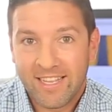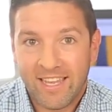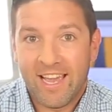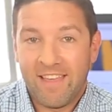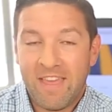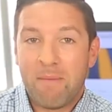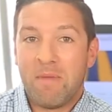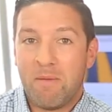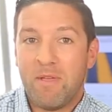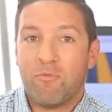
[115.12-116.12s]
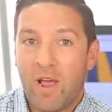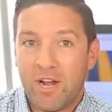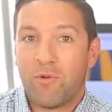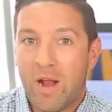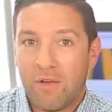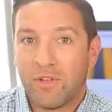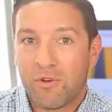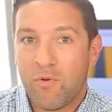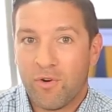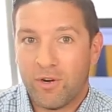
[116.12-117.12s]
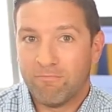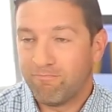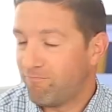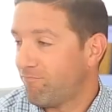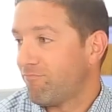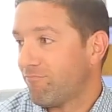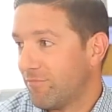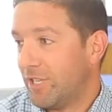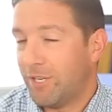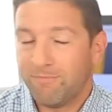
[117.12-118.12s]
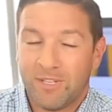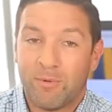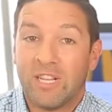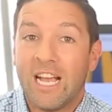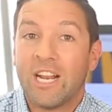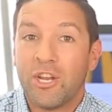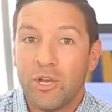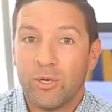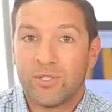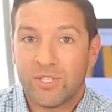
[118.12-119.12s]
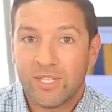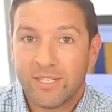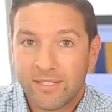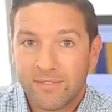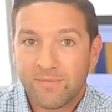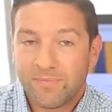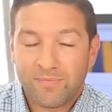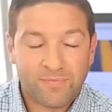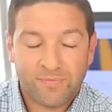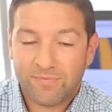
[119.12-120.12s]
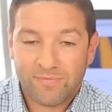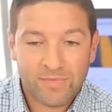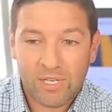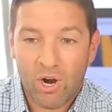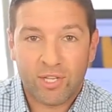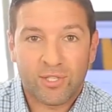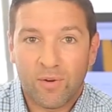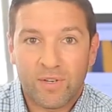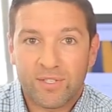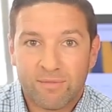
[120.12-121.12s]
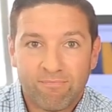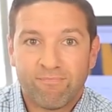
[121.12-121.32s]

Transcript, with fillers: Yeah, and that may be right around the corner. You know? In related news, crossovers.